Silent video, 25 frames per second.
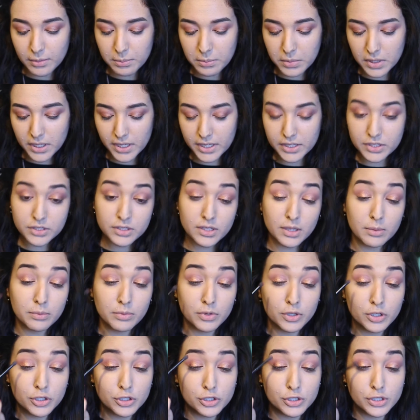apply it to the
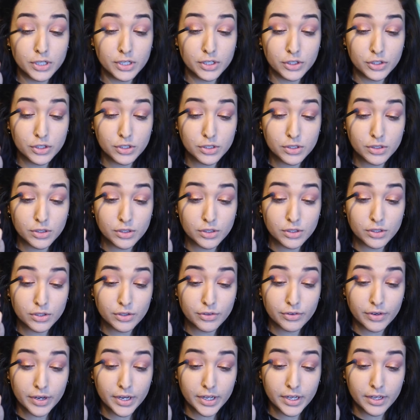brush and just
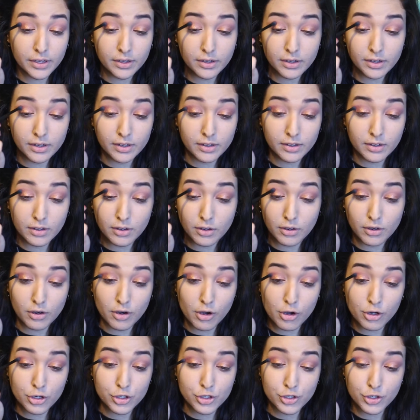create like a
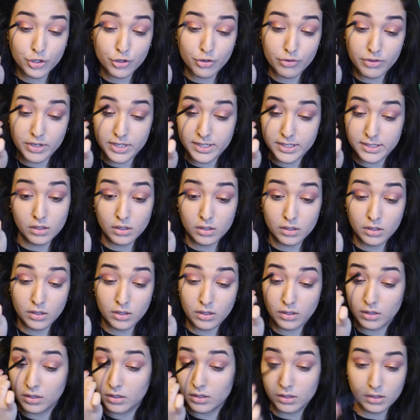harsh crease
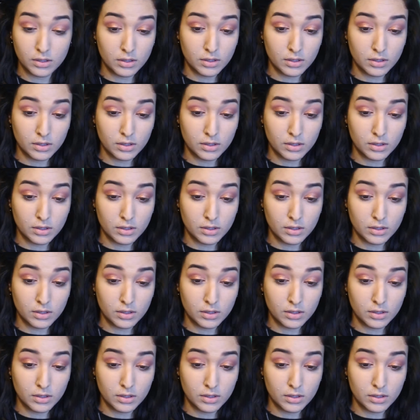line.